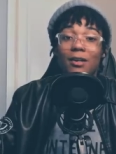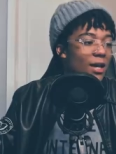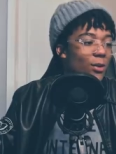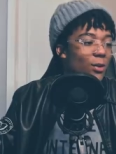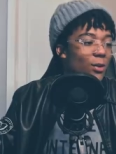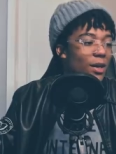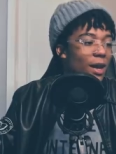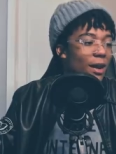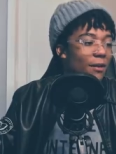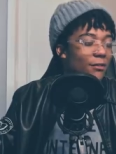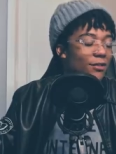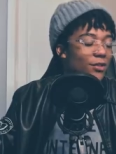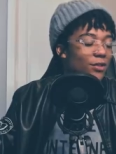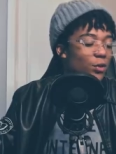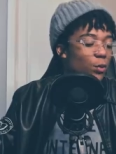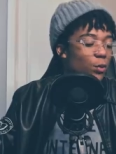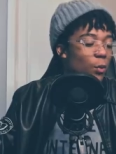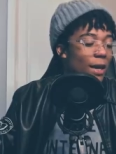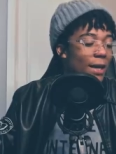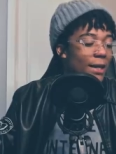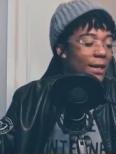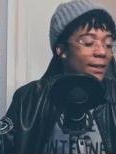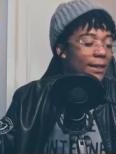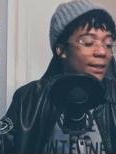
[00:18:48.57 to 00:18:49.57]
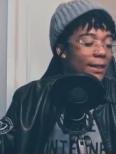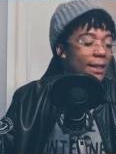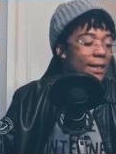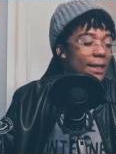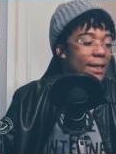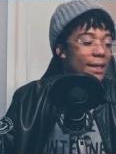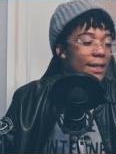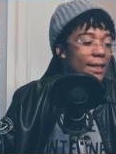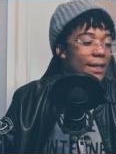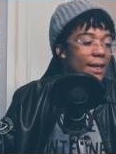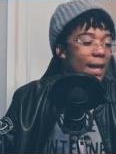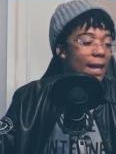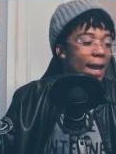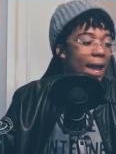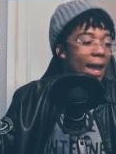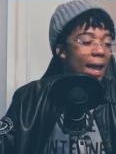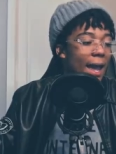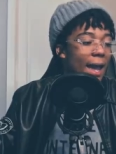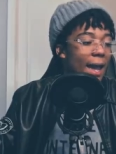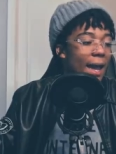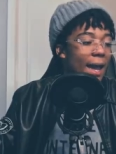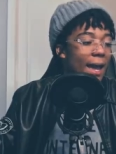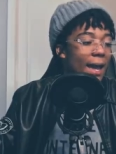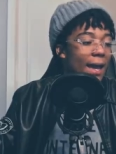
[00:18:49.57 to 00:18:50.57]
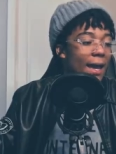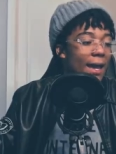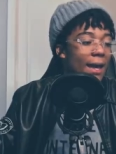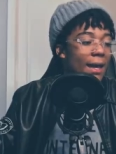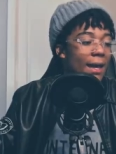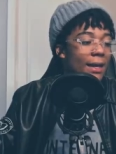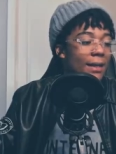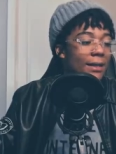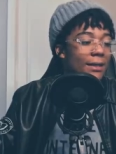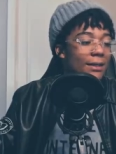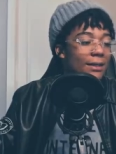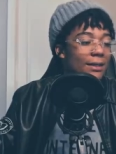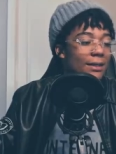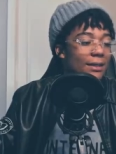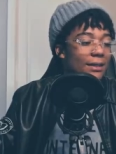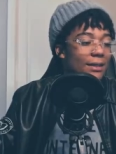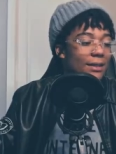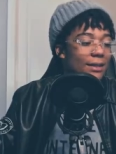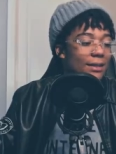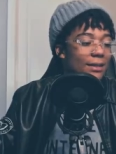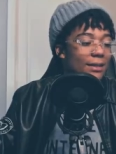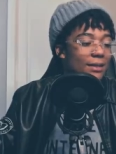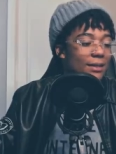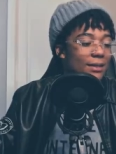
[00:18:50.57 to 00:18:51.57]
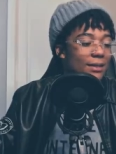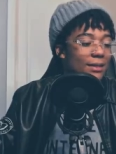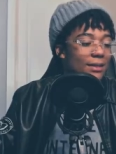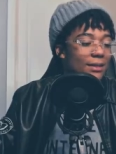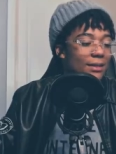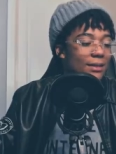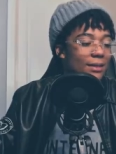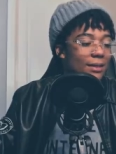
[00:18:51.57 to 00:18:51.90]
Here we have Swae Lee and...